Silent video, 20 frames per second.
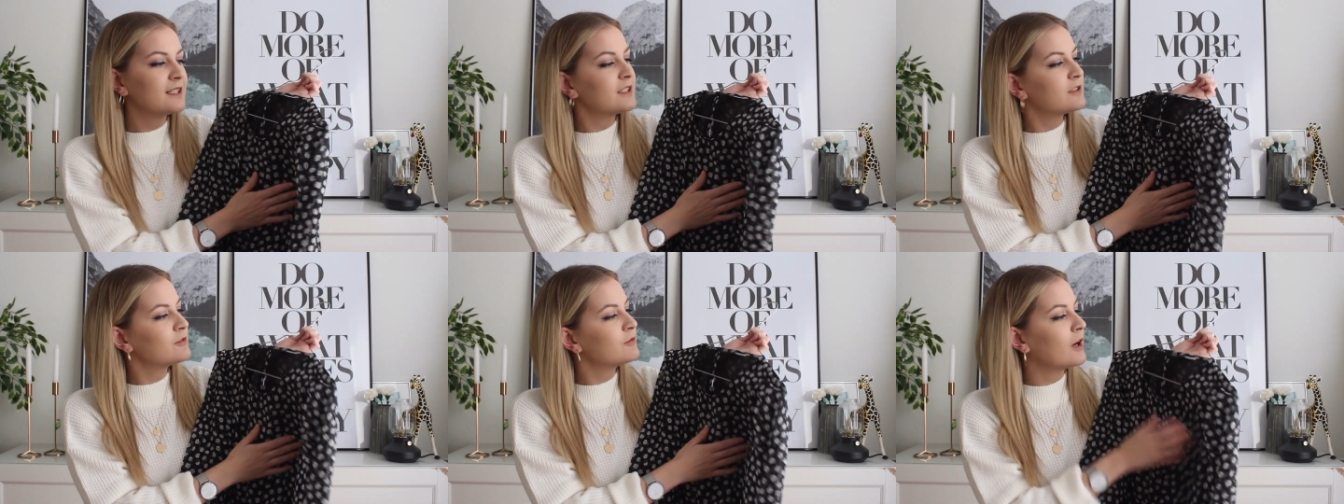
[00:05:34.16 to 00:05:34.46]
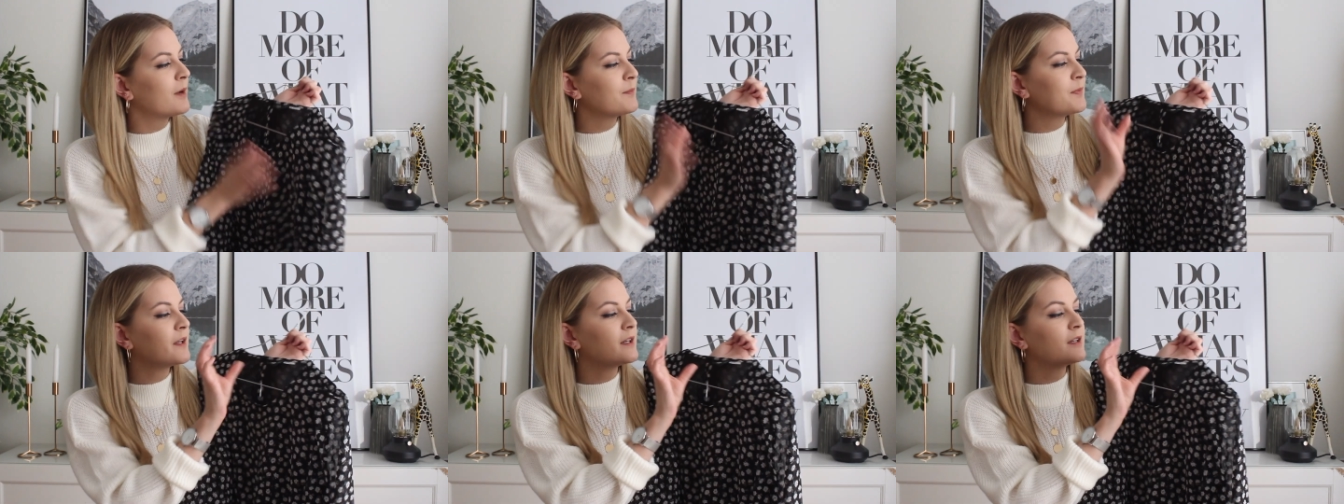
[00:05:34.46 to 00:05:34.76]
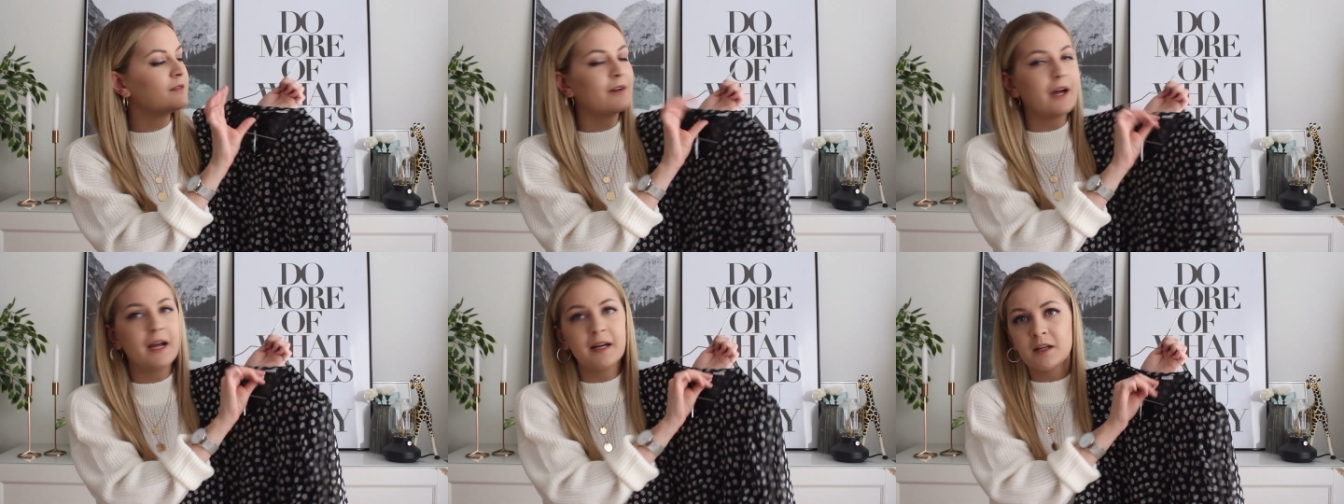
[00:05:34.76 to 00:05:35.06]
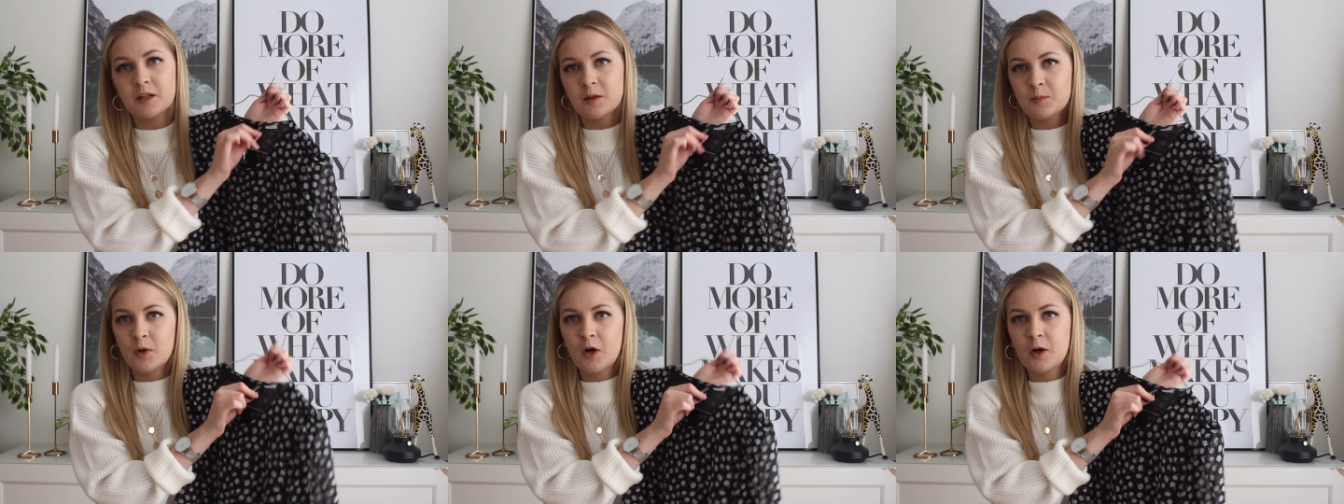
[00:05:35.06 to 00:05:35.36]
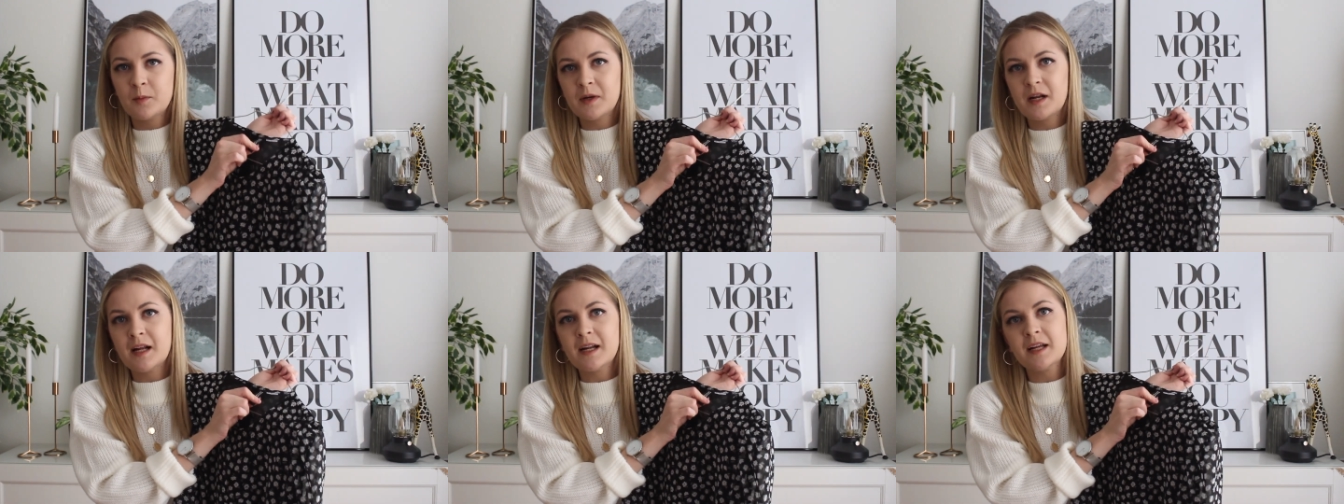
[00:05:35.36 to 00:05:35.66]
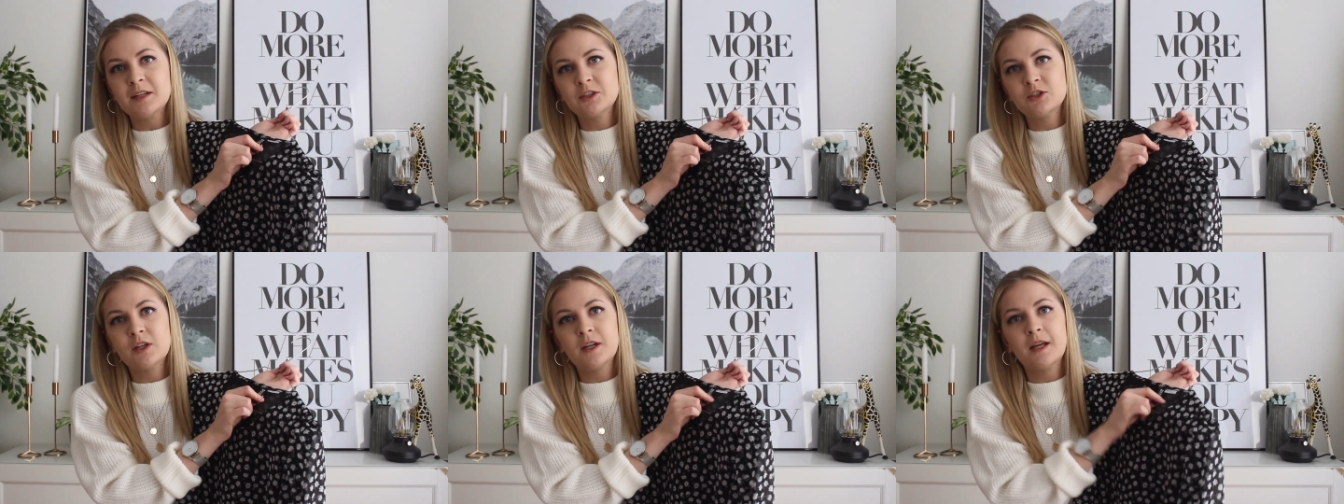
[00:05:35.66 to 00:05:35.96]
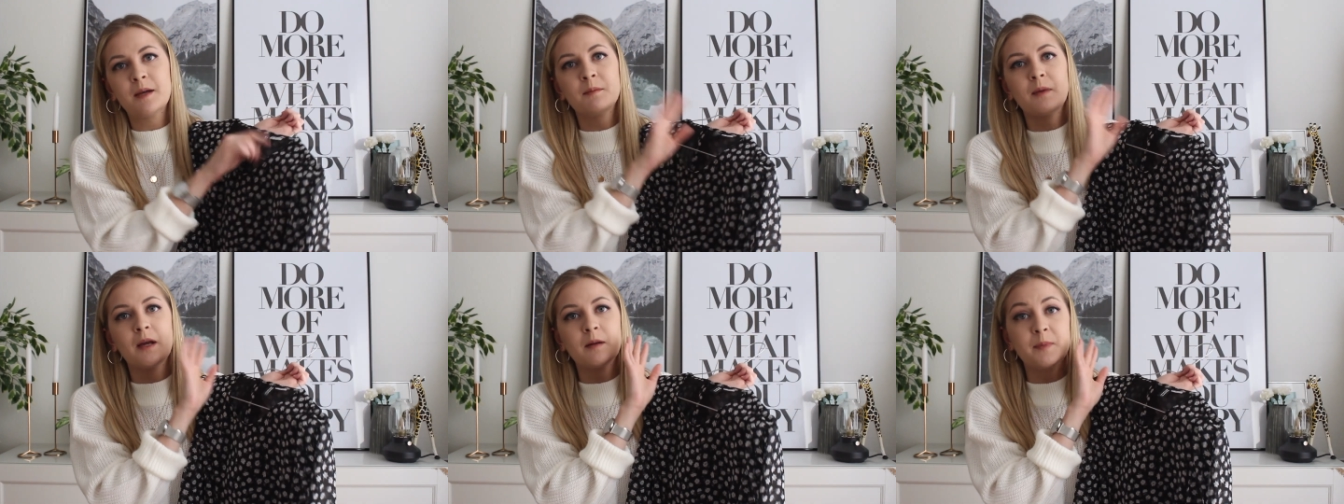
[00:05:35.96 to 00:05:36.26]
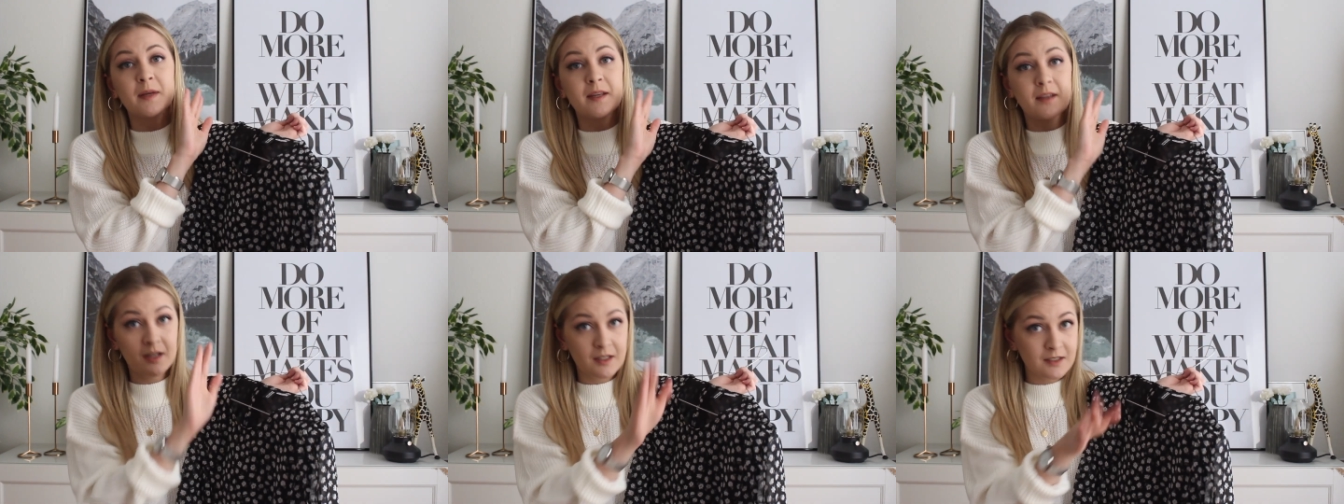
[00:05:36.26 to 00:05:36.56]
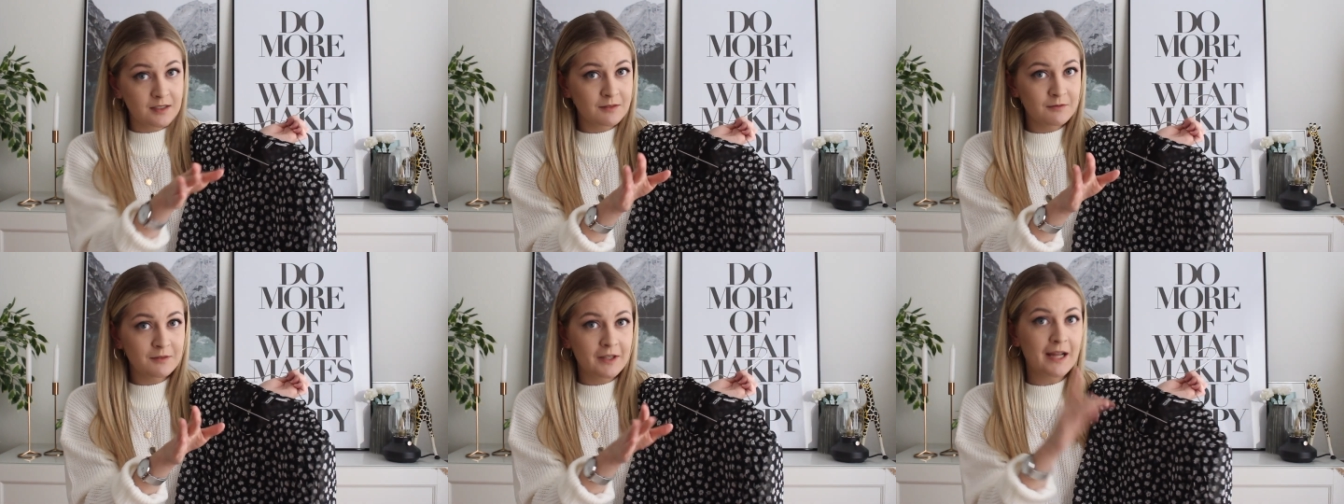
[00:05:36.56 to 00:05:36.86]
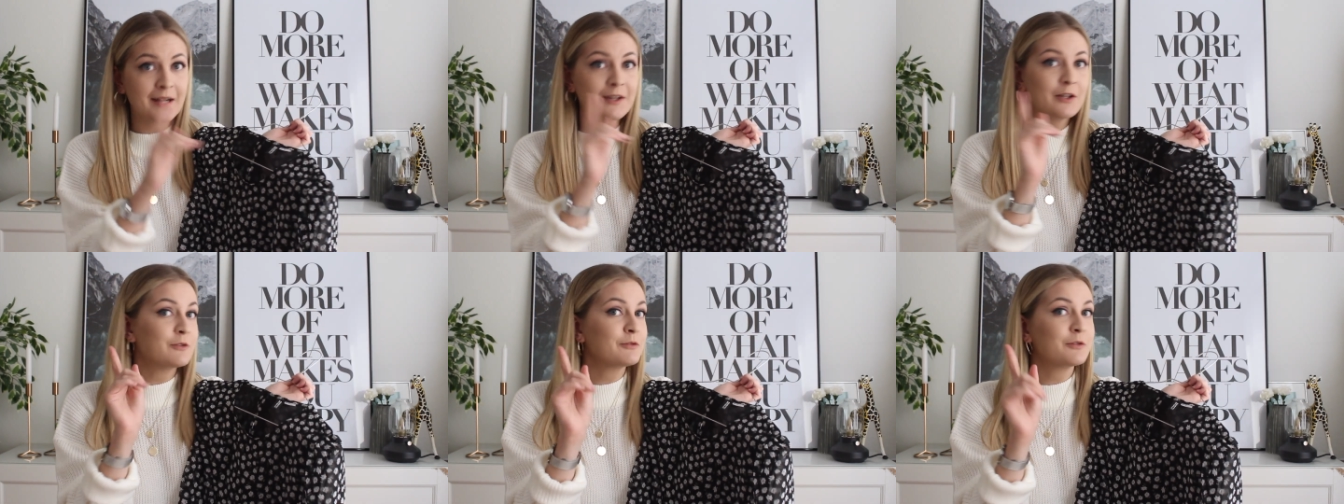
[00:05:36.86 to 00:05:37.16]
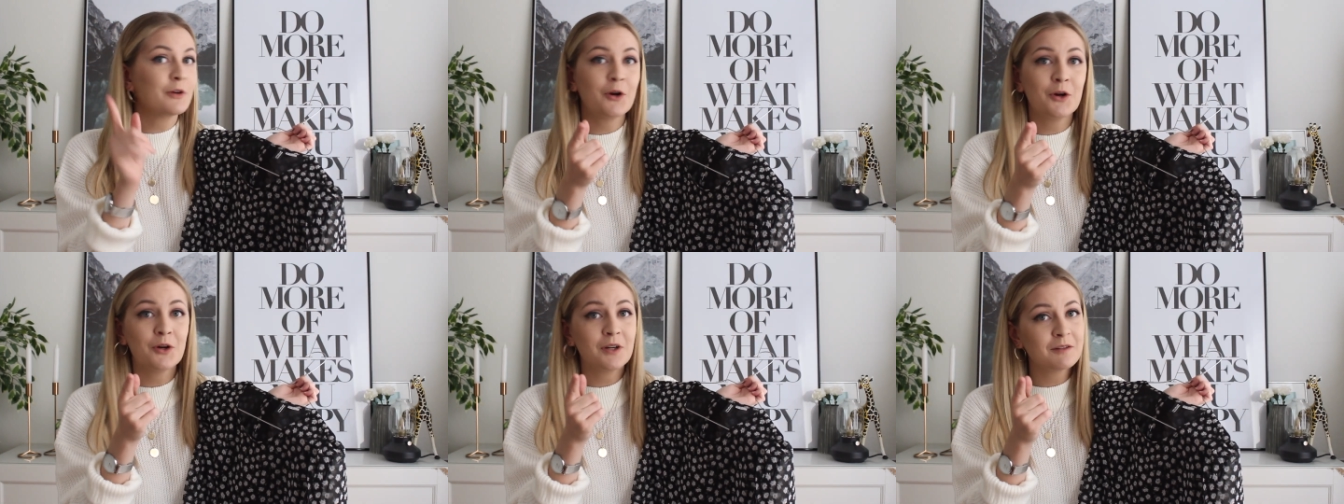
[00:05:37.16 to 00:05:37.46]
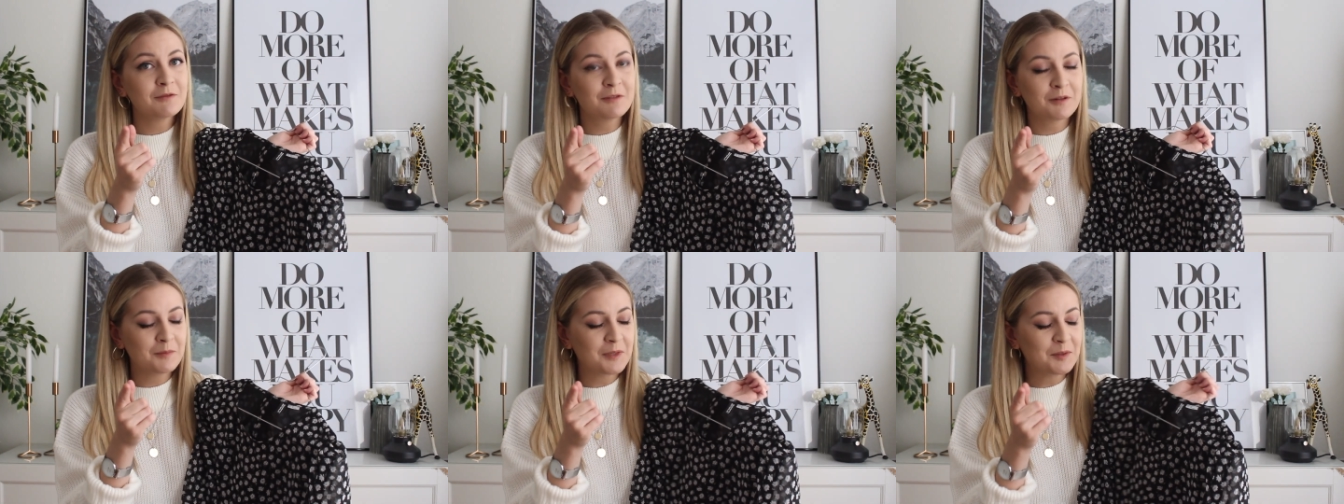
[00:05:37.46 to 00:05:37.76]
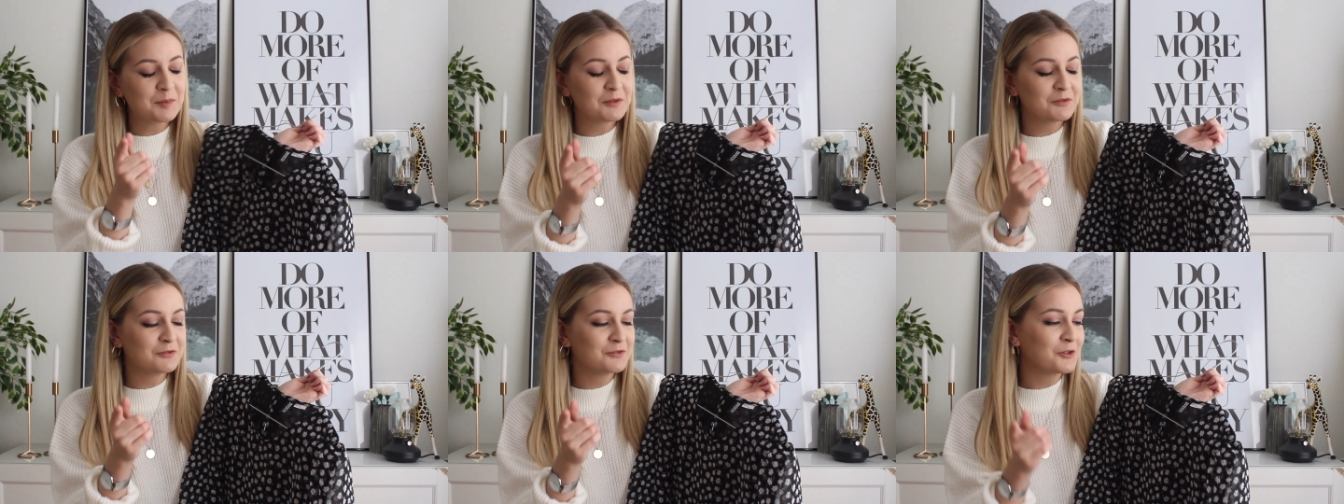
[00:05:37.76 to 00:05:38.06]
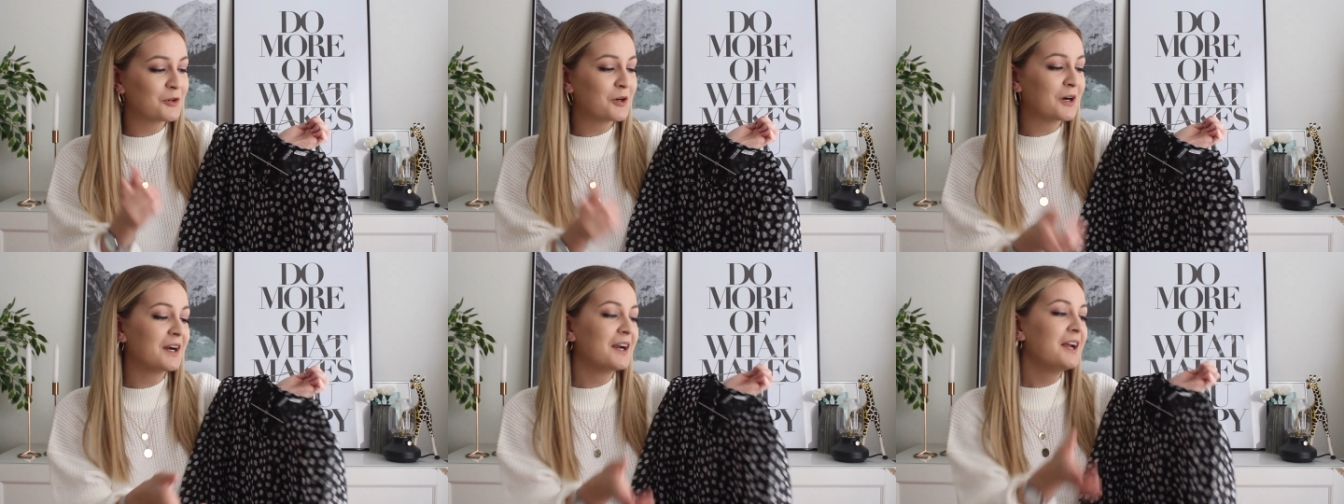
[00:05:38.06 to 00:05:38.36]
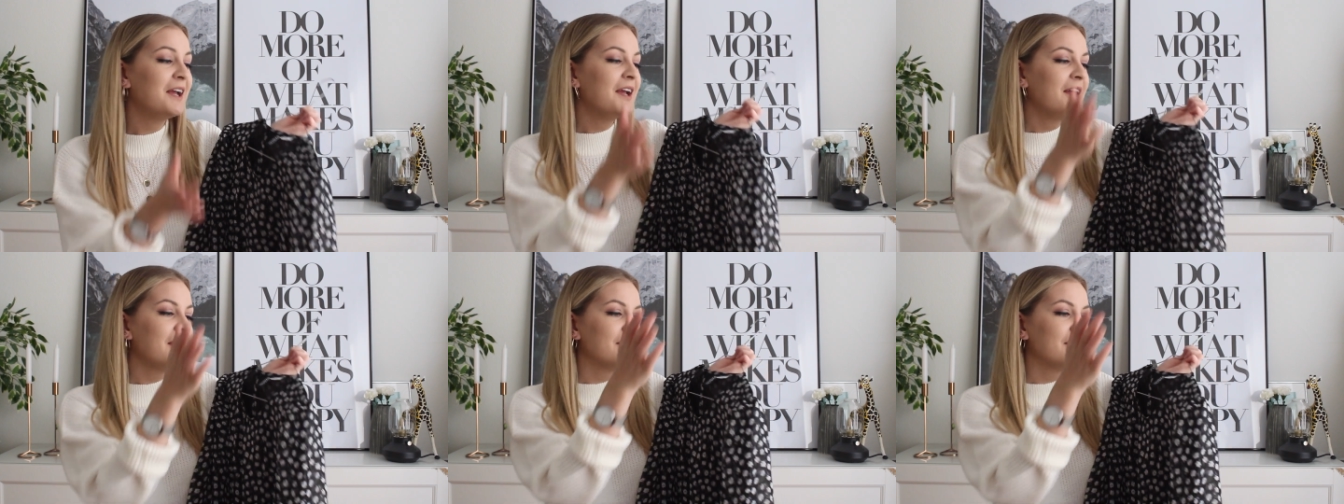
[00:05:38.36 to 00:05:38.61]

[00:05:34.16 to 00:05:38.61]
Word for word: is from the divided department at H&M and because of that you've heard it from me before